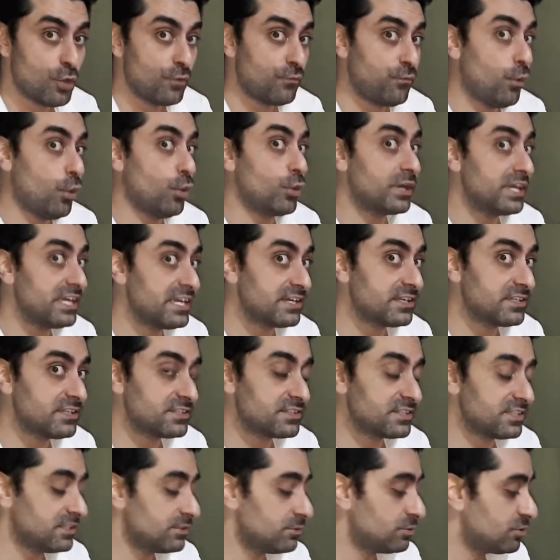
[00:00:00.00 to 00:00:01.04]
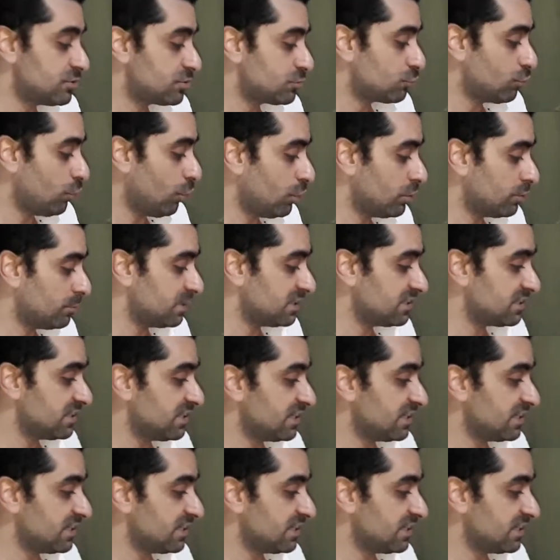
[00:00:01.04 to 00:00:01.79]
for England in this tournament.